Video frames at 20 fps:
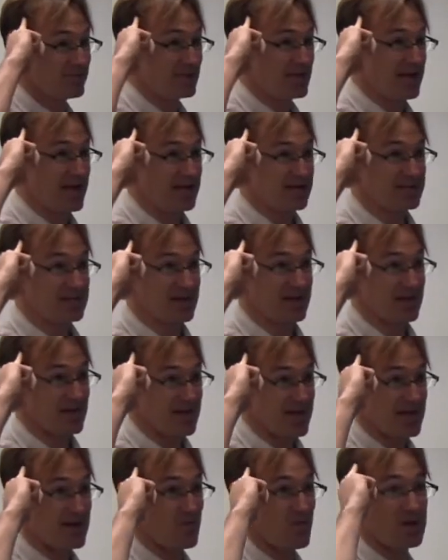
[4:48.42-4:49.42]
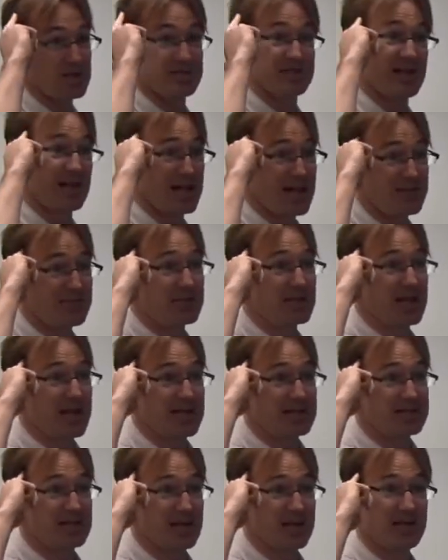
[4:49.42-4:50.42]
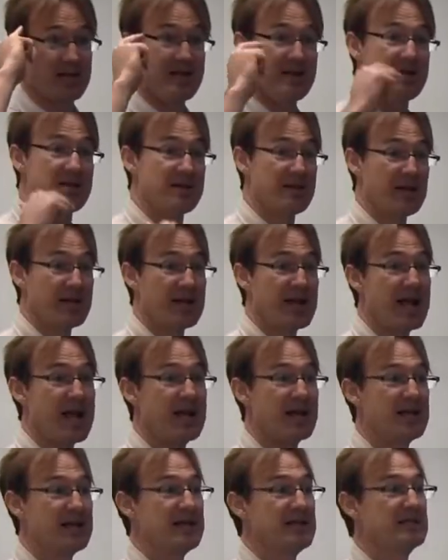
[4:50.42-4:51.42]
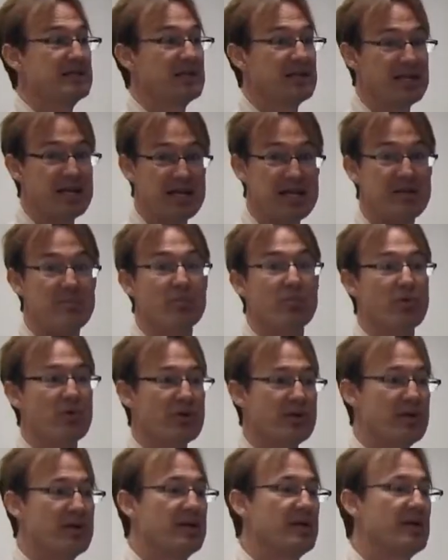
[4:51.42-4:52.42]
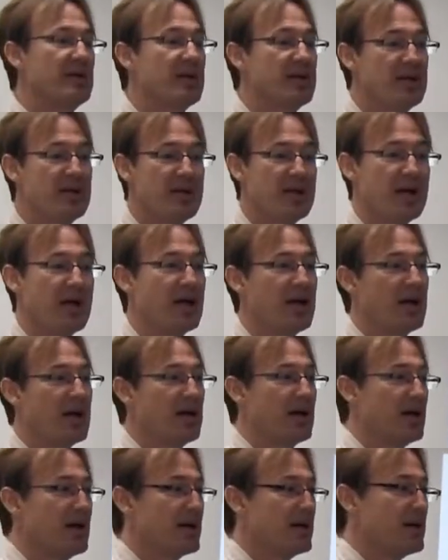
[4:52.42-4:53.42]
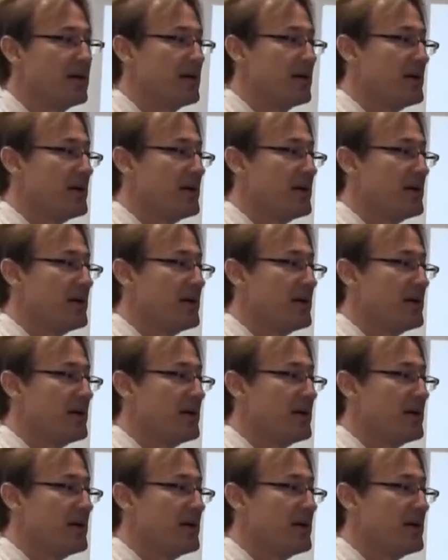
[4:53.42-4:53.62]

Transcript: of the answer, and once they have the answer, they can easily input the